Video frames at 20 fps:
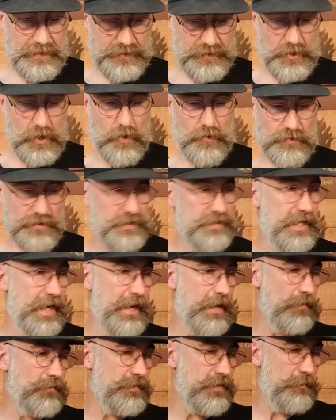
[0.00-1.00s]
It tones
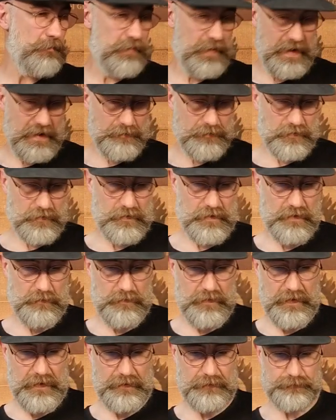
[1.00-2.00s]
down the pepper
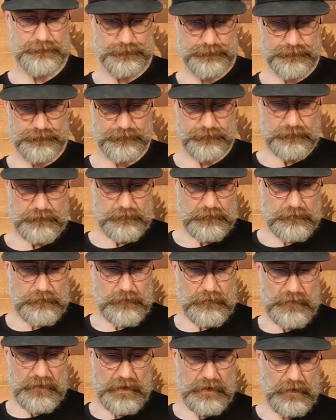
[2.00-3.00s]
a bit.
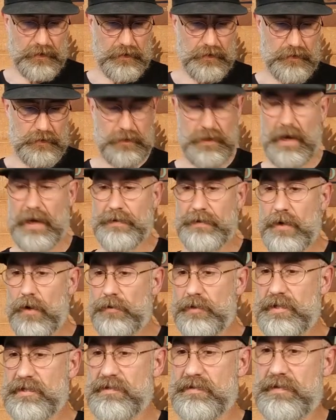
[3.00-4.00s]
I
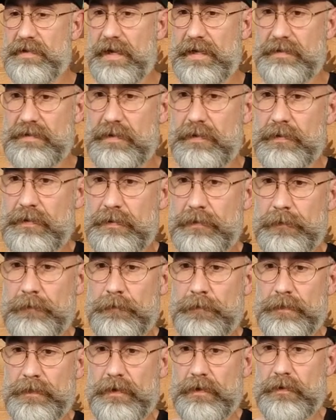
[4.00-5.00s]
noticed that
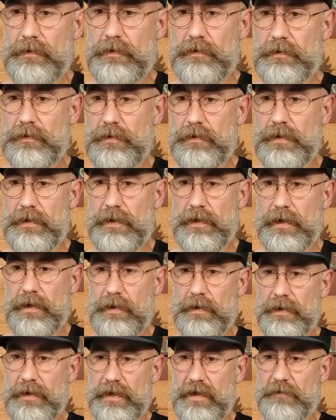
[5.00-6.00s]

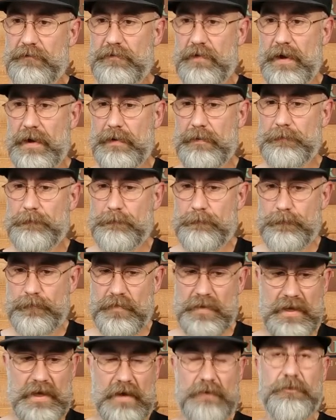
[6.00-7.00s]
if I
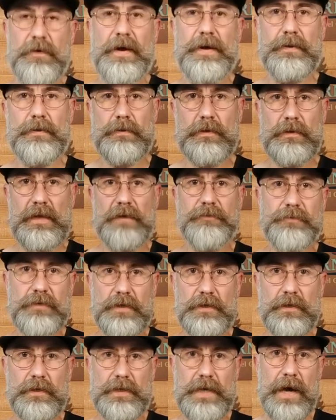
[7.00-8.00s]

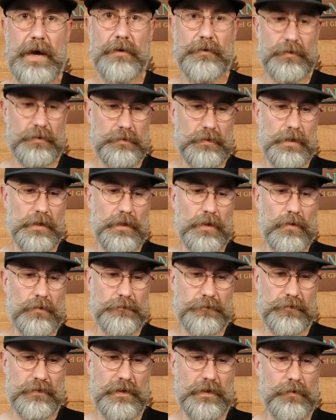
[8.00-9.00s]
left the cacao
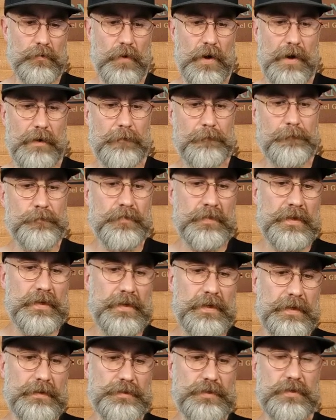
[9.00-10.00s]
alone for a little while
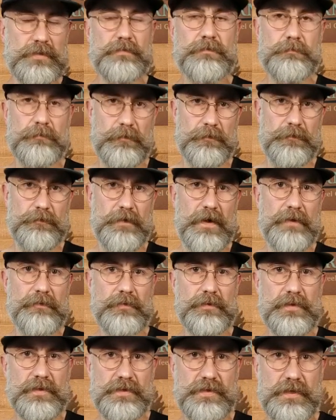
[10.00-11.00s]
and just
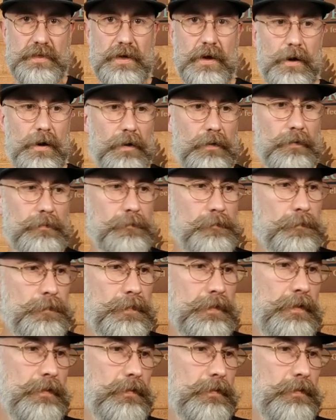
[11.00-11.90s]
favored the cigar,